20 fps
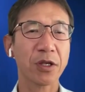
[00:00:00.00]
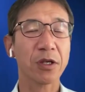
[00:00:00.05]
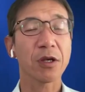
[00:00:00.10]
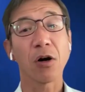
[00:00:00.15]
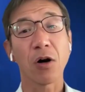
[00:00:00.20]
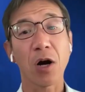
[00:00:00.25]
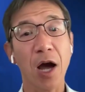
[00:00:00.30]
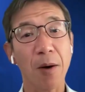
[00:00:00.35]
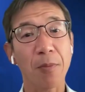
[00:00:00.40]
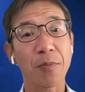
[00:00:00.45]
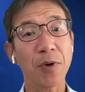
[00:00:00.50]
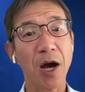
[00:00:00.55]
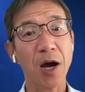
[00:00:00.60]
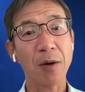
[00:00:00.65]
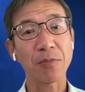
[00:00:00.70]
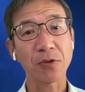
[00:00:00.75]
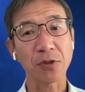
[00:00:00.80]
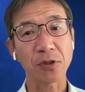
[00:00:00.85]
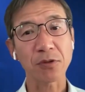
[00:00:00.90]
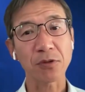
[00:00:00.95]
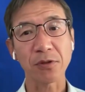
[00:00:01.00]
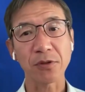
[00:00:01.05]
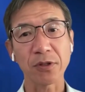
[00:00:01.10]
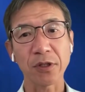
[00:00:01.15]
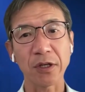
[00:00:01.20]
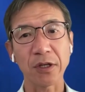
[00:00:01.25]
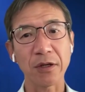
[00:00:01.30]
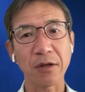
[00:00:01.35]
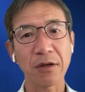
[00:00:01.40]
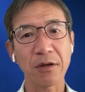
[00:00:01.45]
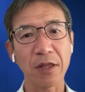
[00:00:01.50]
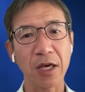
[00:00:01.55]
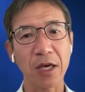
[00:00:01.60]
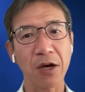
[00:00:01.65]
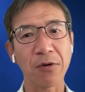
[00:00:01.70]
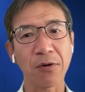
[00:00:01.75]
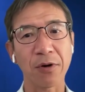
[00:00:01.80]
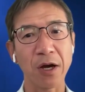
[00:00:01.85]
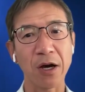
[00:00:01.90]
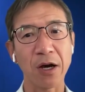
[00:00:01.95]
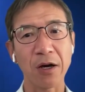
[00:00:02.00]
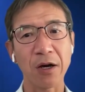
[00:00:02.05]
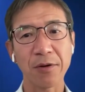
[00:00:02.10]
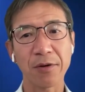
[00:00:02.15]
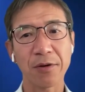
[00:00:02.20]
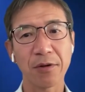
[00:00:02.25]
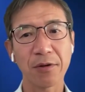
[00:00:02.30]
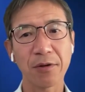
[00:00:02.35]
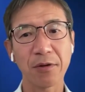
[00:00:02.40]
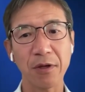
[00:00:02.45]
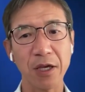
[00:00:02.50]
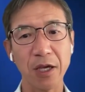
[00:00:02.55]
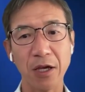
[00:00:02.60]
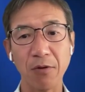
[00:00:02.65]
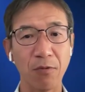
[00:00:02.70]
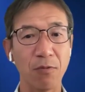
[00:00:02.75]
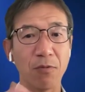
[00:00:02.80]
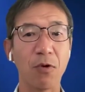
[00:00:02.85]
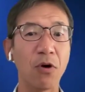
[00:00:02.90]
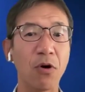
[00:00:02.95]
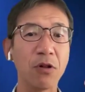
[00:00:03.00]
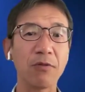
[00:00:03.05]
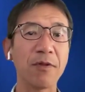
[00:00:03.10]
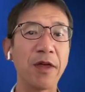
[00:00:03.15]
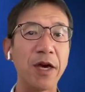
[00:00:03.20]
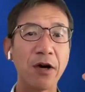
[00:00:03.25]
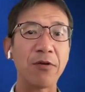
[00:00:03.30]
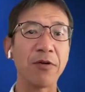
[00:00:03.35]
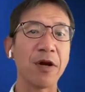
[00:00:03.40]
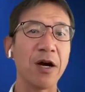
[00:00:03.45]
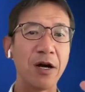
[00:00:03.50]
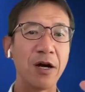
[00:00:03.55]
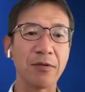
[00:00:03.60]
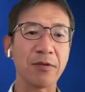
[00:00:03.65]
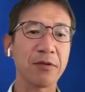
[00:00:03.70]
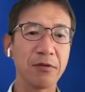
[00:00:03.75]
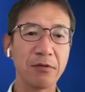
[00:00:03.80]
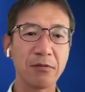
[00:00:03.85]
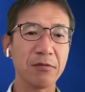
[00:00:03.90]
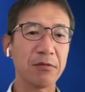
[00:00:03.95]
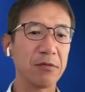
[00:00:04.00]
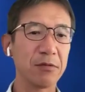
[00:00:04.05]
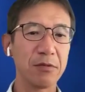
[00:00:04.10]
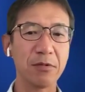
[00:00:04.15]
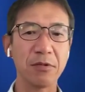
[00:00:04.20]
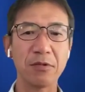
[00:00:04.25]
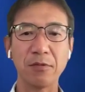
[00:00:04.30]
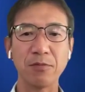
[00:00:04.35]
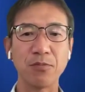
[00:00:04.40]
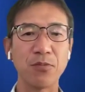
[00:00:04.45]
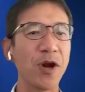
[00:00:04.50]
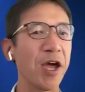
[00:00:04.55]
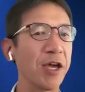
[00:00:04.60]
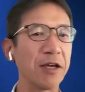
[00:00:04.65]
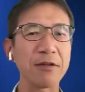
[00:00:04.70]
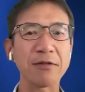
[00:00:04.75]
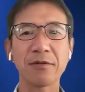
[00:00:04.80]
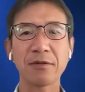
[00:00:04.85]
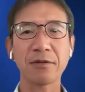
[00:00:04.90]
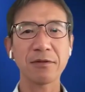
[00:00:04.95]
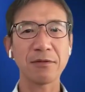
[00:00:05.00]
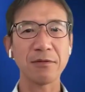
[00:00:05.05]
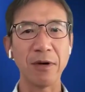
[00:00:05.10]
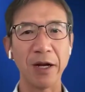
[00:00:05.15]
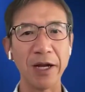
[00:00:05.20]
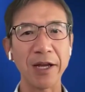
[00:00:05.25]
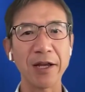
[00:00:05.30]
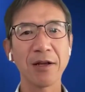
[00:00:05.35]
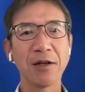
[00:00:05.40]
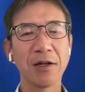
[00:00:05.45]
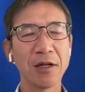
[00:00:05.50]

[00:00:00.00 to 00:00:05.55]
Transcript: happens because the aorta wall of the aorta breaks, right?